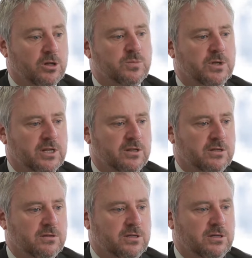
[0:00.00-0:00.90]
ultimately,
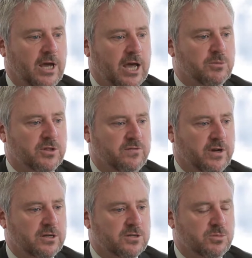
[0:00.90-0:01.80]
the aim of the
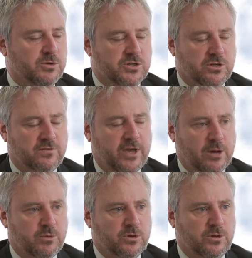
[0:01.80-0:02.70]
fund is to preserve
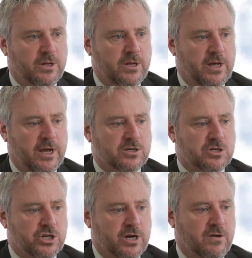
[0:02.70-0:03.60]
capital and to
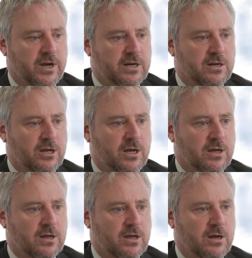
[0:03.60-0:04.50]
generate
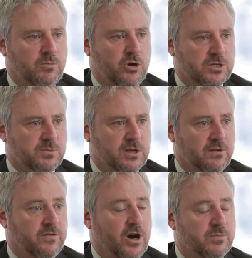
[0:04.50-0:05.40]
approximately a
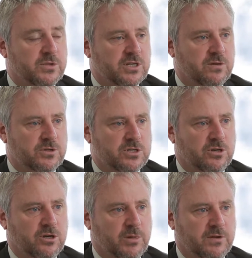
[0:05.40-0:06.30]
5%
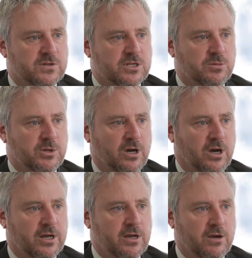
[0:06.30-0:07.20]
return above
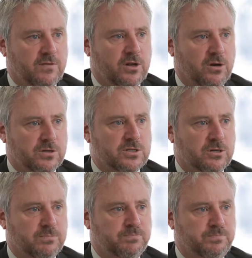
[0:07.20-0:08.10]
CPI over the long term.